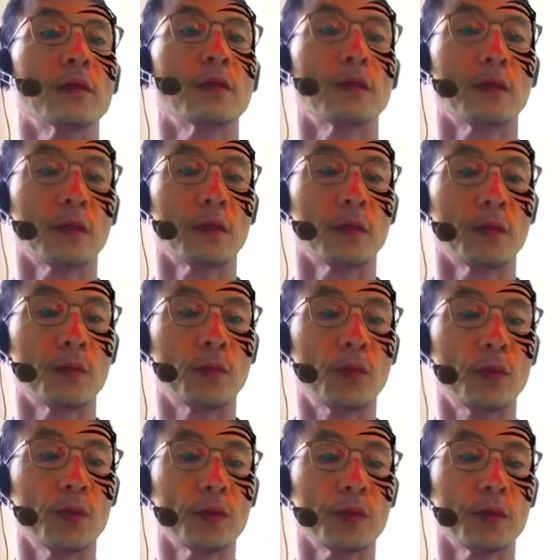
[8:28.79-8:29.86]

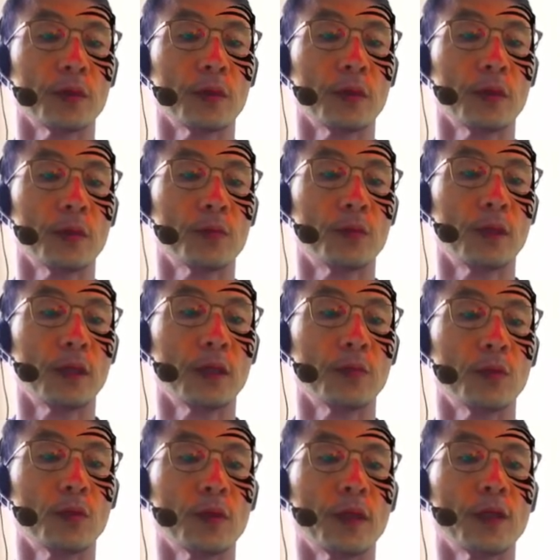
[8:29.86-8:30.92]
blend
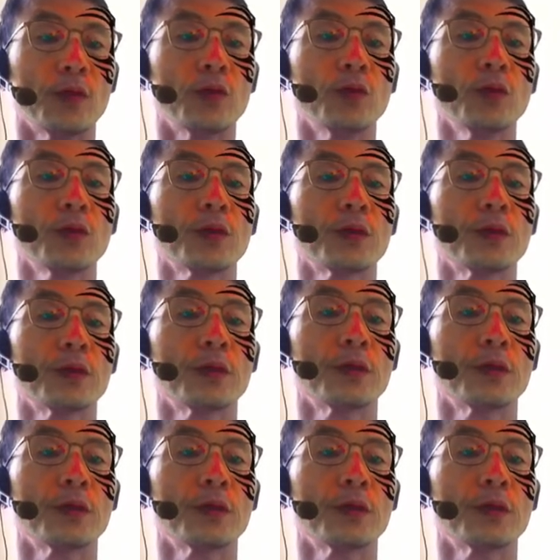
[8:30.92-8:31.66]
mode I use.